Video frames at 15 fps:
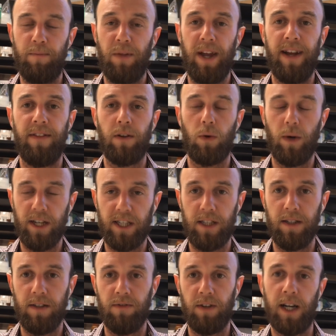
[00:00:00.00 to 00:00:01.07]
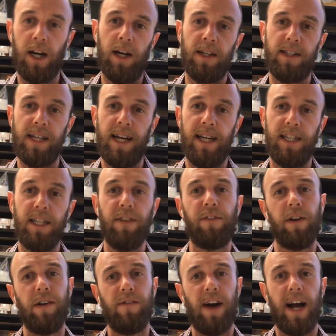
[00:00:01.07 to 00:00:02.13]
And the question regards a
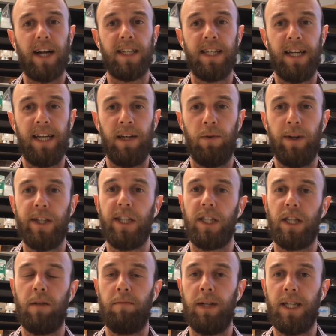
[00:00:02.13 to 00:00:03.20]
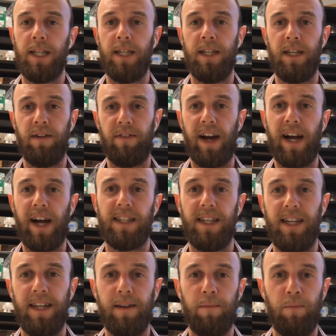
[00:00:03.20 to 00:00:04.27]
different vaccine, which is the Moderna
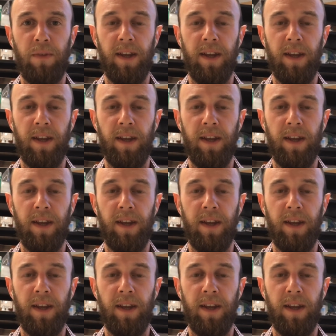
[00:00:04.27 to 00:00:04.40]
vaccine.